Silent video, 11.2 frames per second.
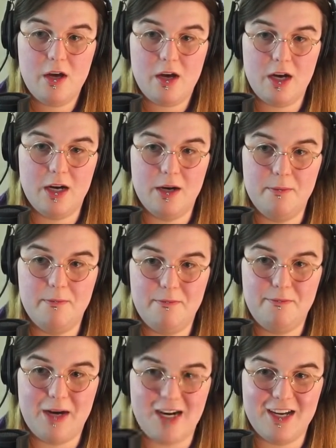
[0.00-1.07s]
um,
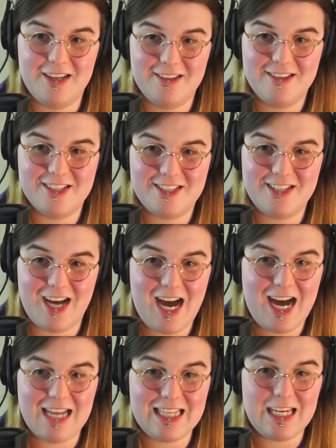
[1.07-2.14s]
by the
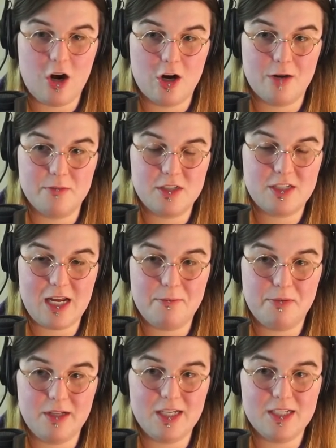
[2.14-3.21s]
highly armed state
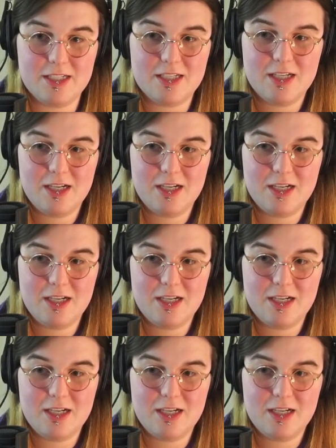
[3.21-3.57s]
police.